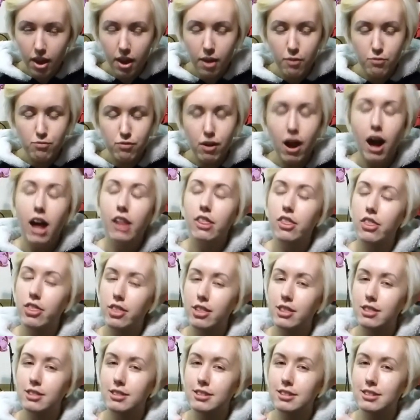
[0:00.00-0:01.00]
rather
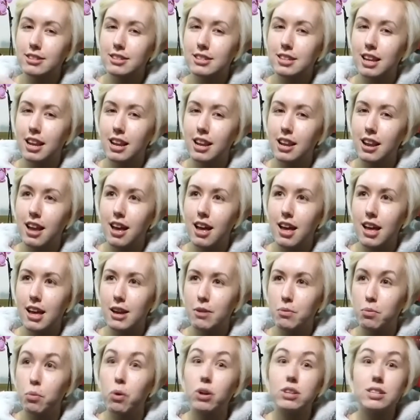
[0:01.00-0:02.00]
than to
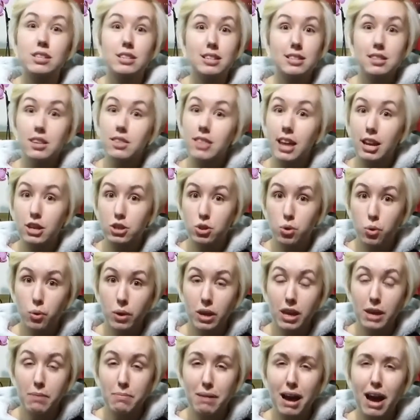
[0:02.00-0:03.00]
learn what it is that they're
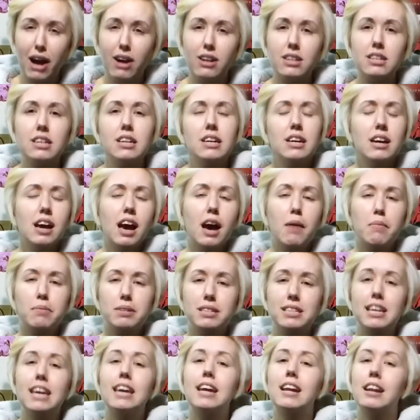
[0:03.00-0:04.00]
talking about, and
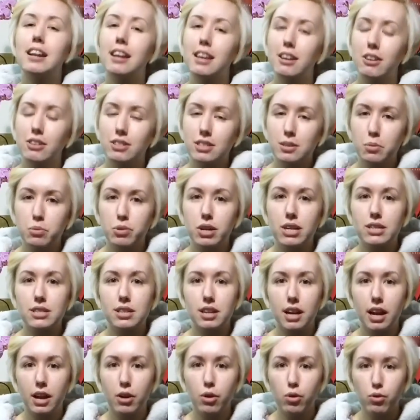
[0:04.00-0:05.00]
particularly on subjects
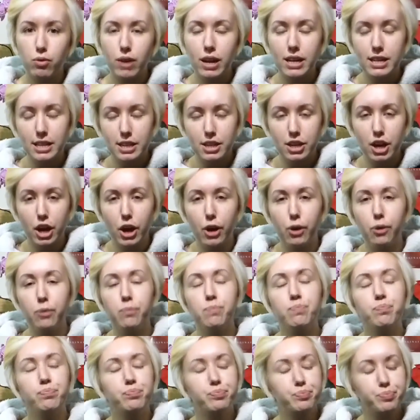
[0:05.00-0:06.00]
that I already know,
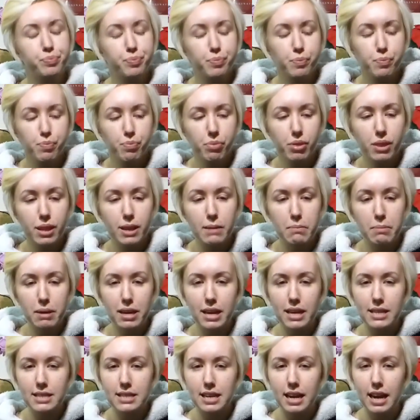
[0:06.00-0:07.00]

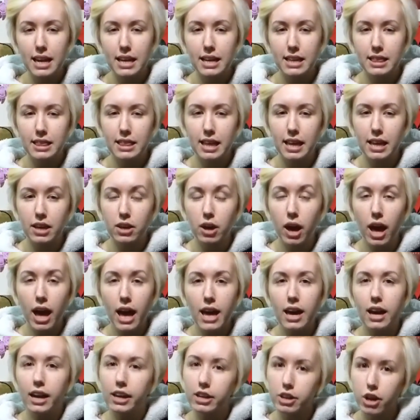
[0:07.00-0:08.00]
because then I can think,
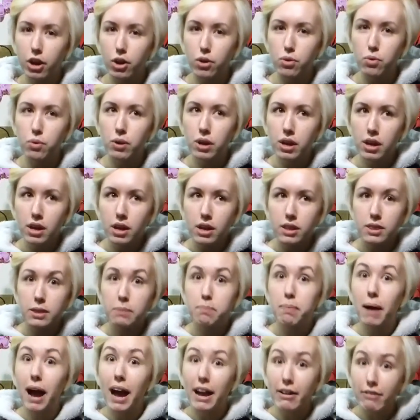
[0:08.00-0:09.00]
hey, I know the
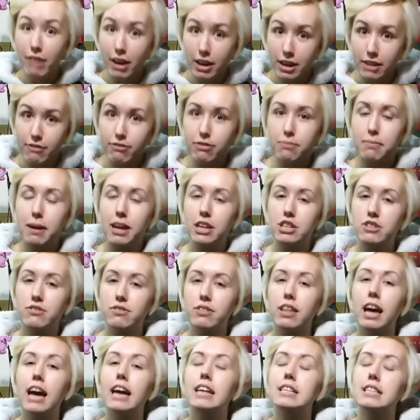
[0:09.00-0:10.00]
background information
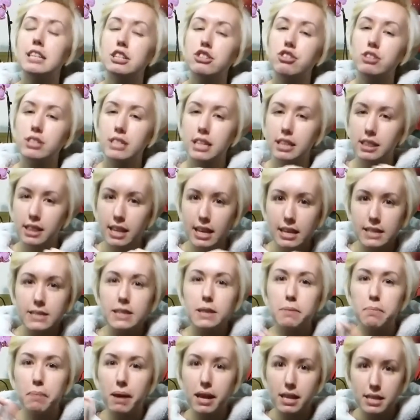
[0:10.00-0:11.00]
for that, it's interesting, these are
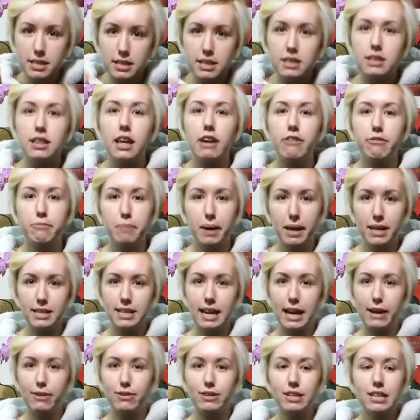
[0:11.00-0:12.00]
the bits that they've picked
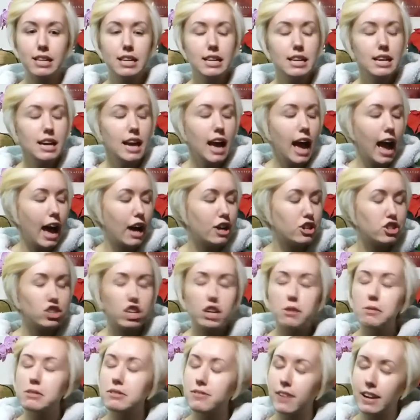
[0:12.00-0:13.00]
out. And
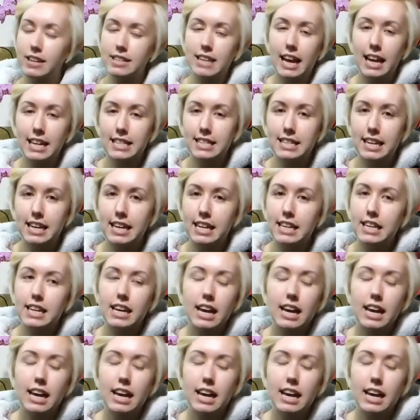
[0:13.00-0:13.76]
she was fantastic.